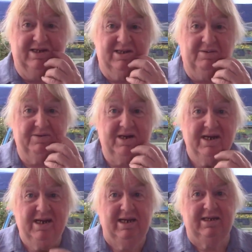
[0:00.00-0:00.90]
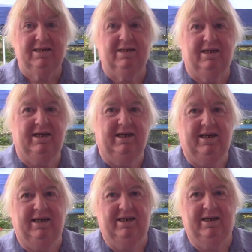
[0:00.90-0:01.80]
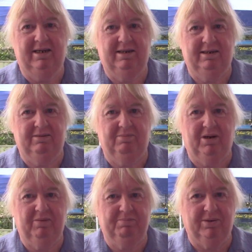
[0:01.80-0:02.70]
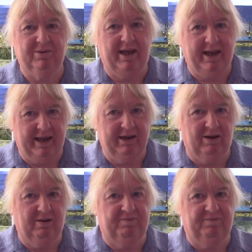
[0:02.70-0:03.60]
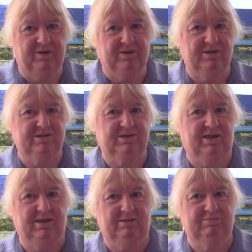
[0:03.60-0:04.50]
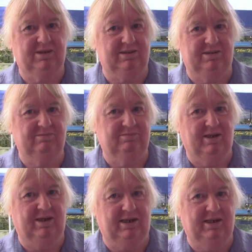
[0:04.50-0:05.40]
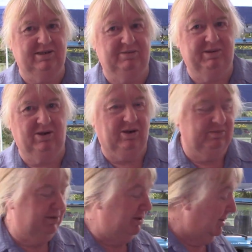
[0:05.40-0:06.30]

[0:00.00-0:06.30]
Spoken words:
things off it, and probably pull the head off first. I know that's a bit odd,